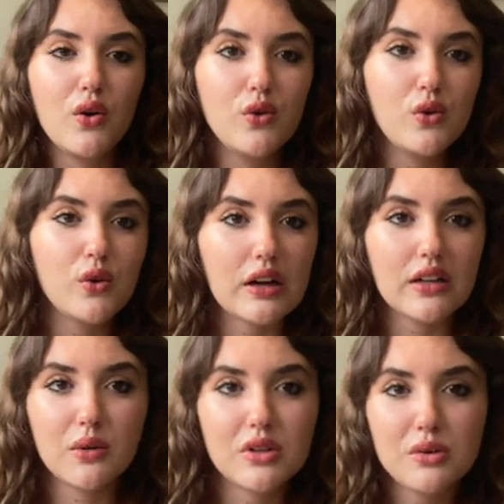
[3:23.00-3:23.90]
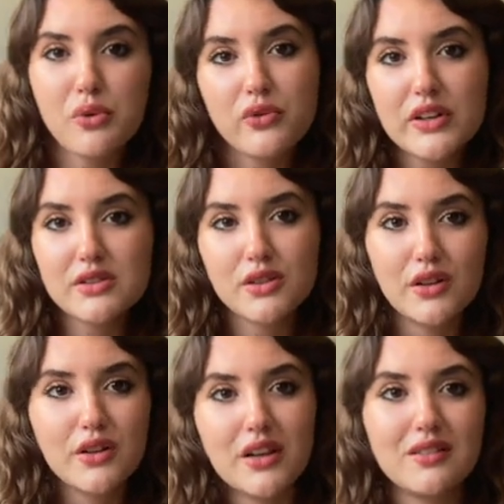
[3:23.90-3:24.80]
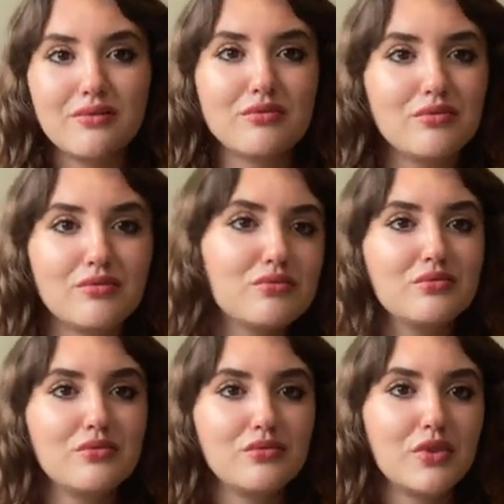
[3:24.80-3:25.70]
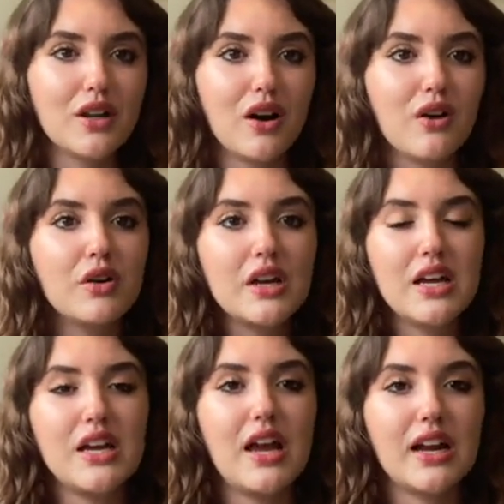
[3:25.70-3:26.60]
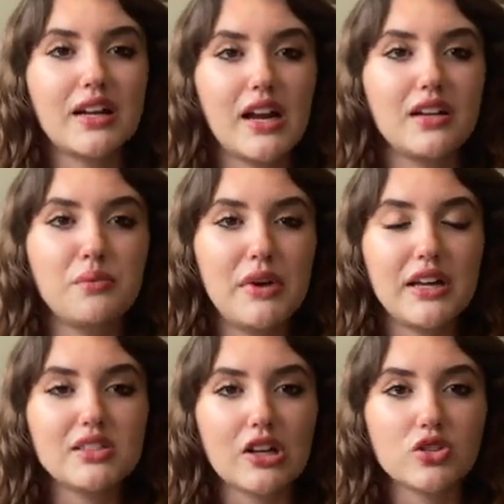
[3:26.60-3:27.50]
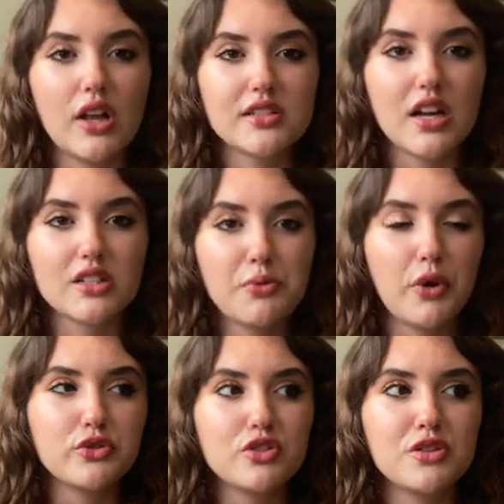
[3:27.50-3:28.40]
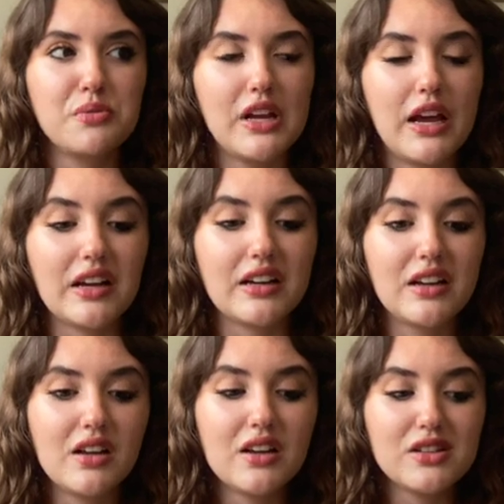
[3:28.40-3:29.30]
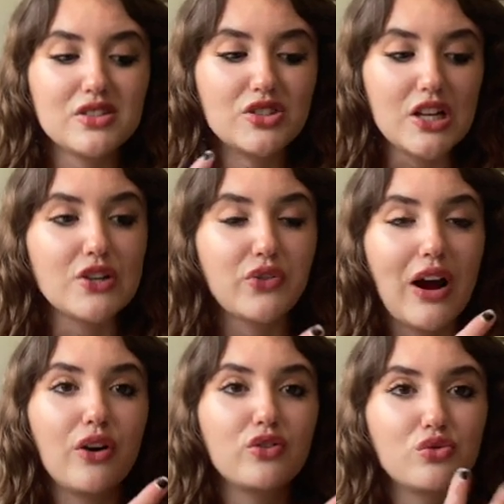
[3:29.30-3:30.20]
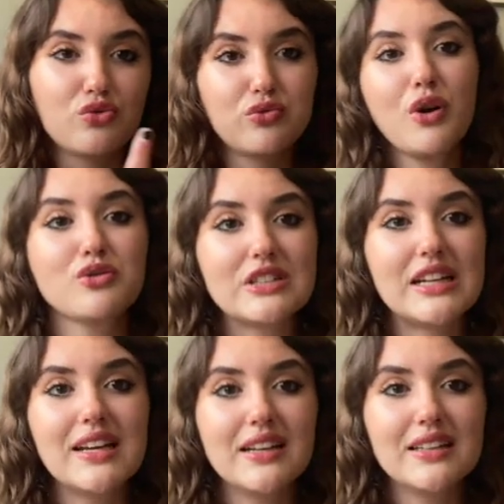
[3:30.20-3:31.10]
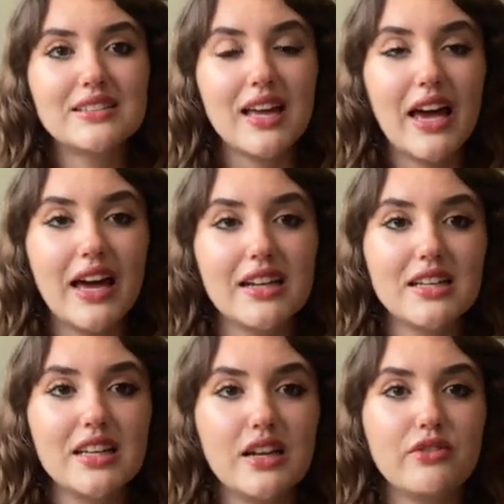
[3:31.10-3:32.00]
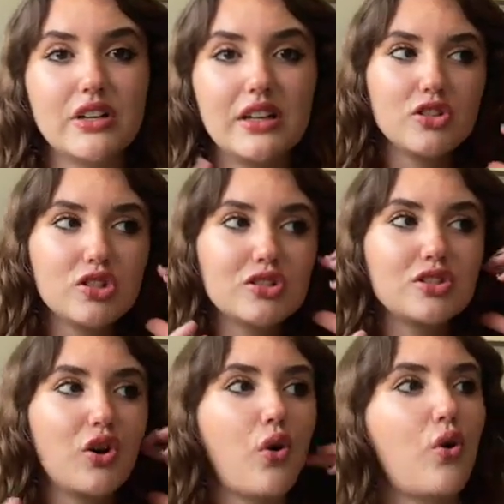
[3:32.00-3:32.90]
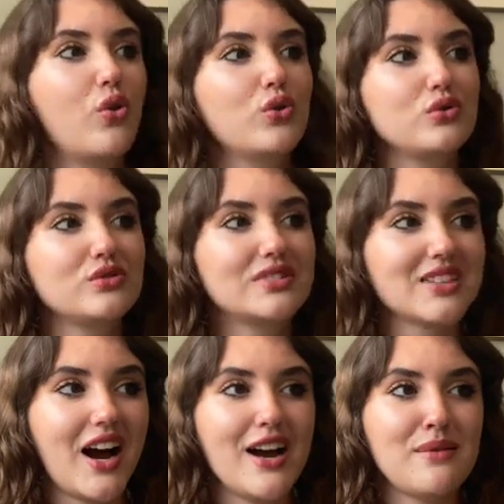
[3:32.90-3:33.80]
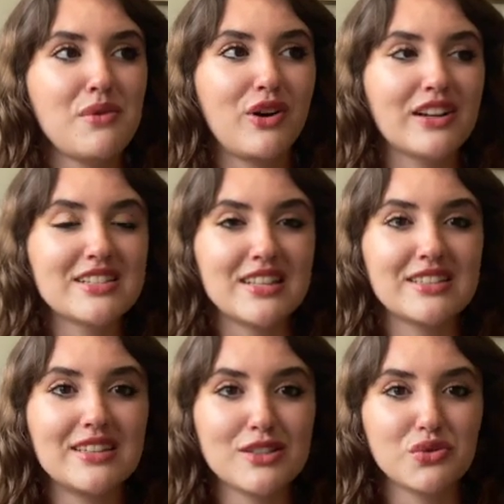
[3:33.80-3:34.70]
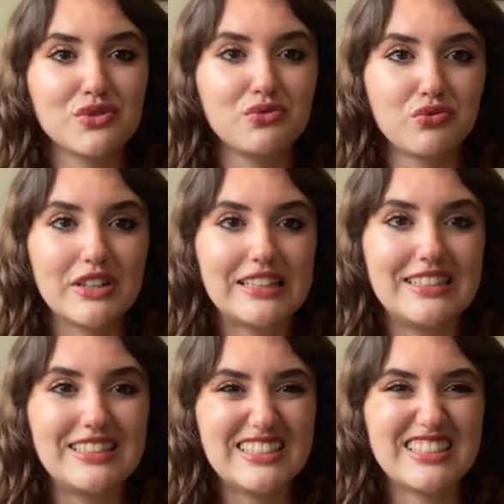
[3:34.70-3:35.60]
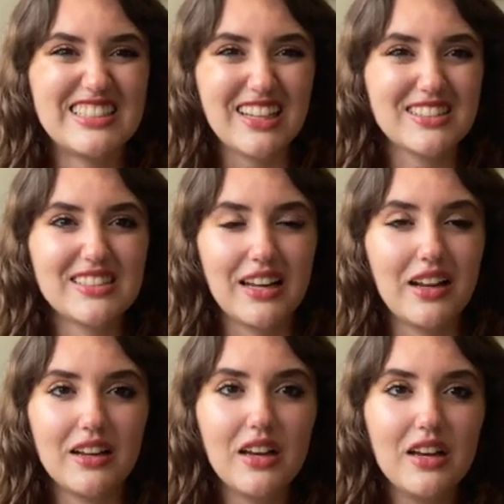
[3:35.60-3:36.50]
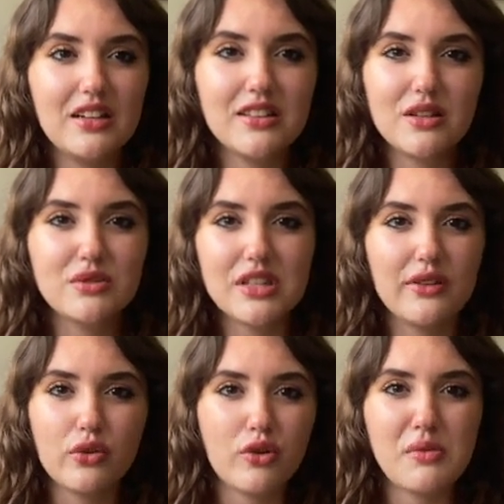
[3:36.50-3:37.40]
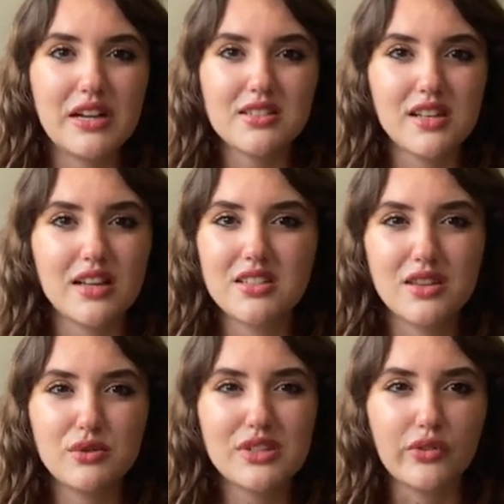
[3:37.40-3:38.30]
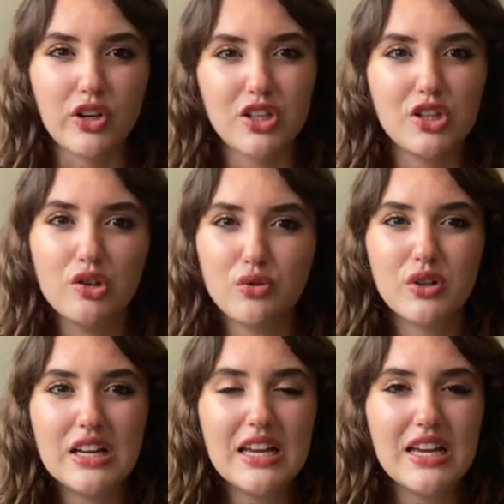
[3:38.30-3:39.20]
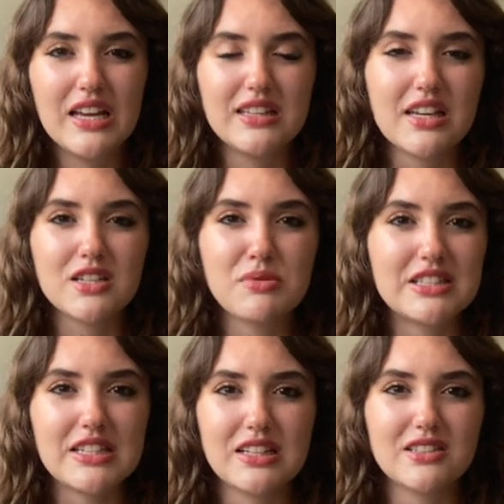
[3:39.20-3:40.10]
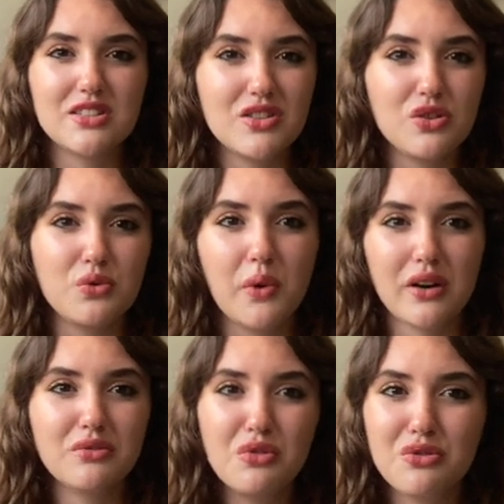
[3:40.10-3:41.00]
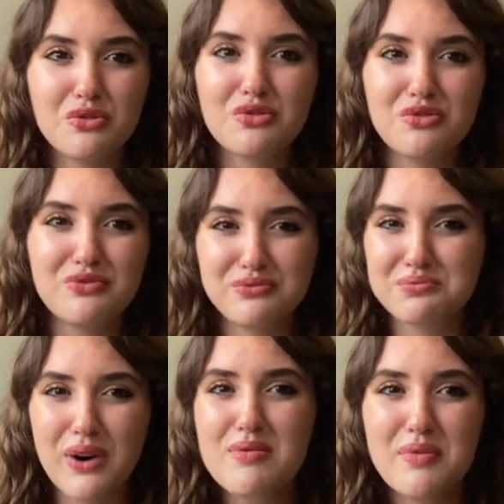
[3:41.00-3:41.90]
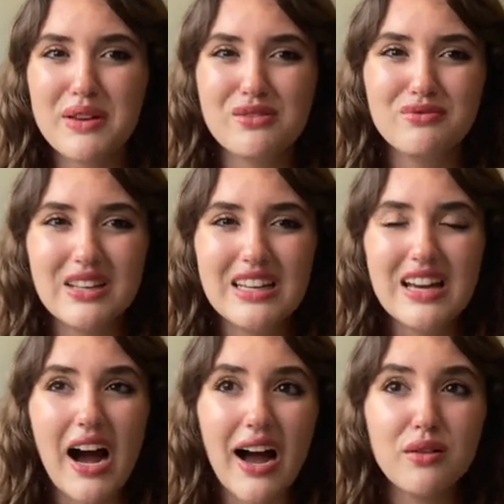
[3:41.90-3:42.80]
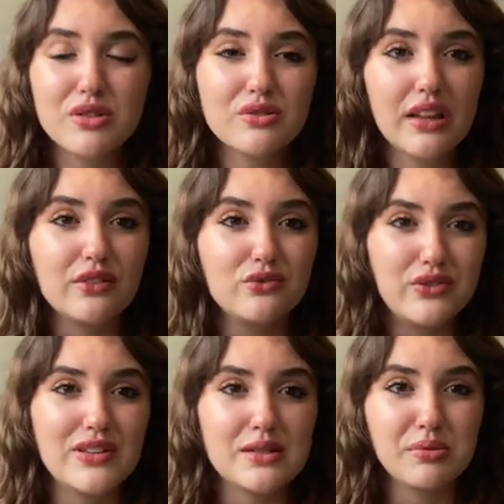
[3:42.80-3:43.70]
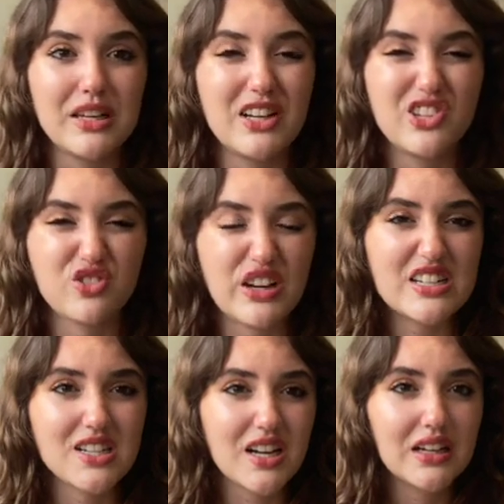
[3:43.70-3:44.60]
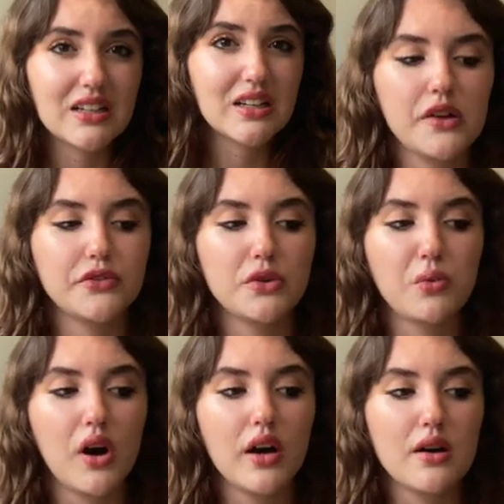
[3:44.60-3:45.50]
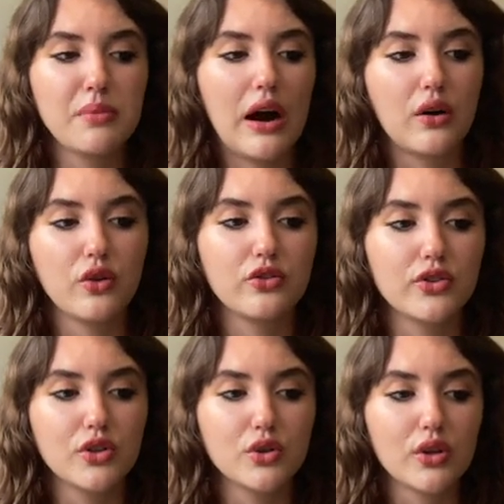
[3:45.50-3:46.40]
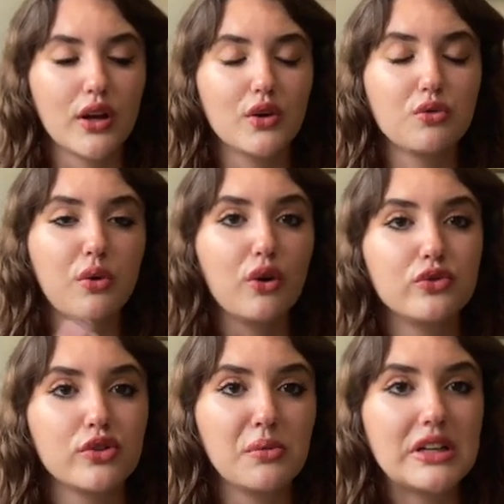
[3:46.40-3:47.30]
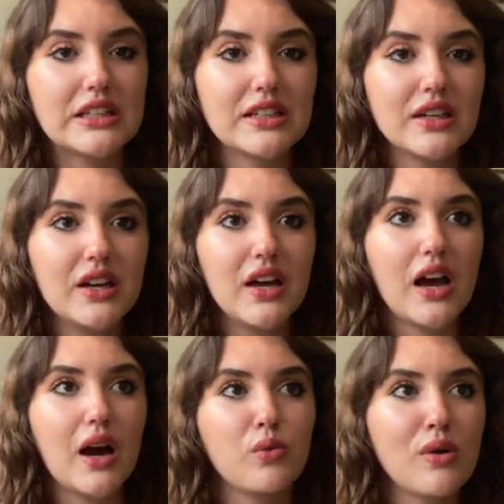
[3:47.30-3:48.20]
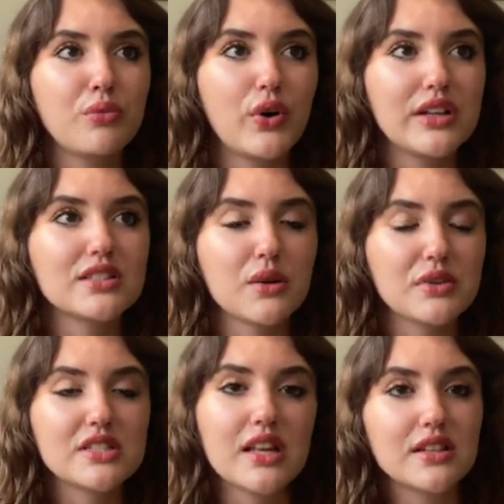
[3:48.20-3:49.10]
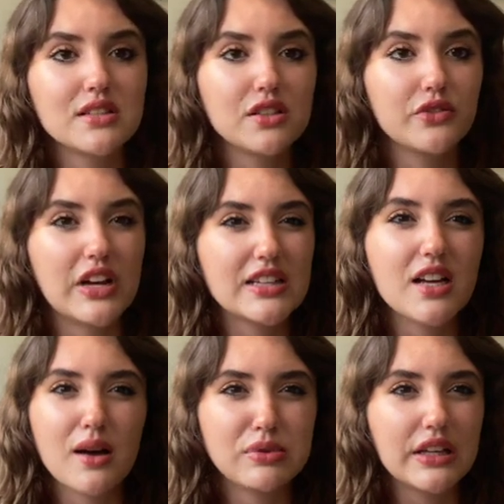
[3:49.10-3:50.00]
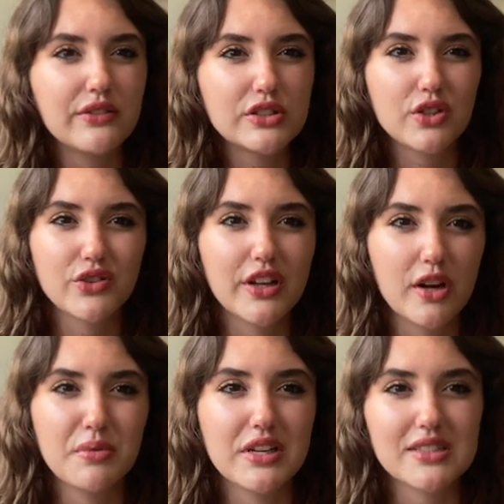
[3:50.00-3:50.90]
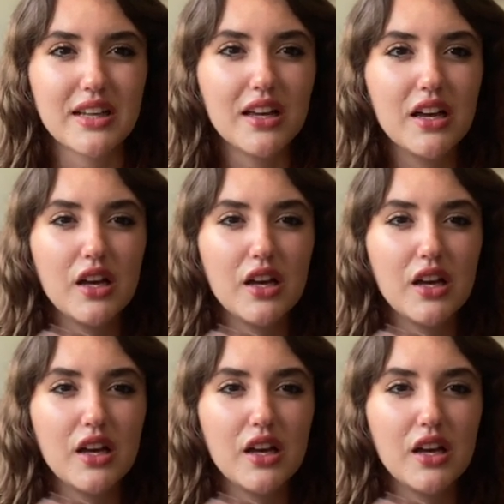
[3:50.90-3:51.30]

ooh, I got with a professor, and you know, it can end up being sexualized as opposed to being seen for how gross it is. And even just the whole time, you got a sense that this was really disgusting. Nothing was ever romanticized, nothing was ever cute. In the intimate scenes, you were probably, I was like visibly cringing. If you want a powerful like quote from it, at one point someone says to Vanessa, I believe it's her therapist, like,